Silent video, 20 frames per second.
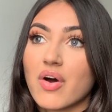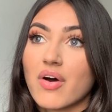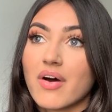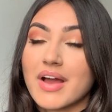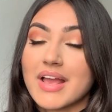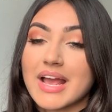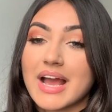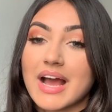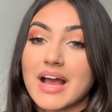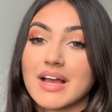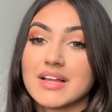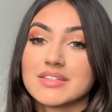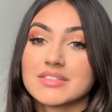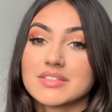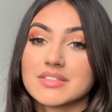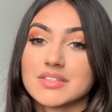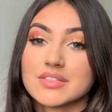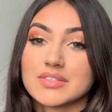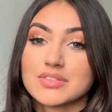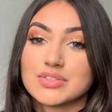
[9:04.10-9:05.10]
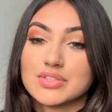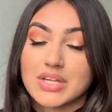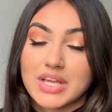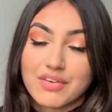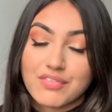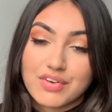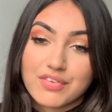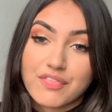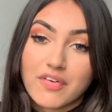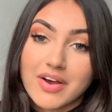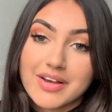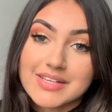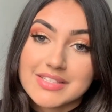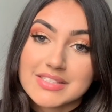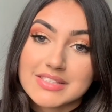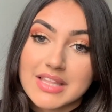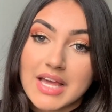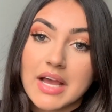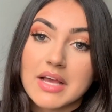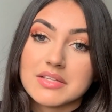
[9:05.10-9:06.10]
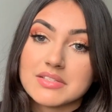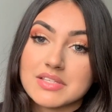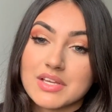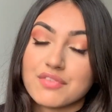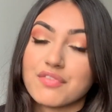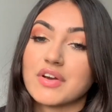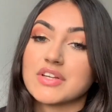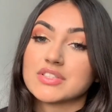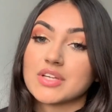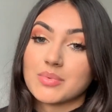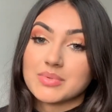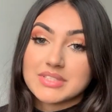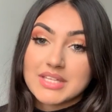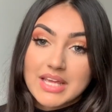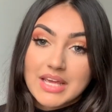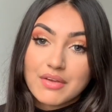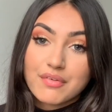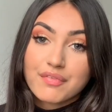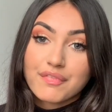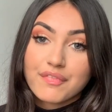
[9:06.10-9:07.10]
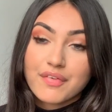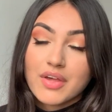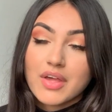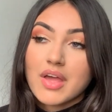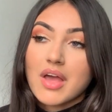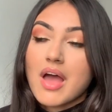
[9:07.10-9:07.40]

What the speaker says: I had to give advice, that is the advice I would give.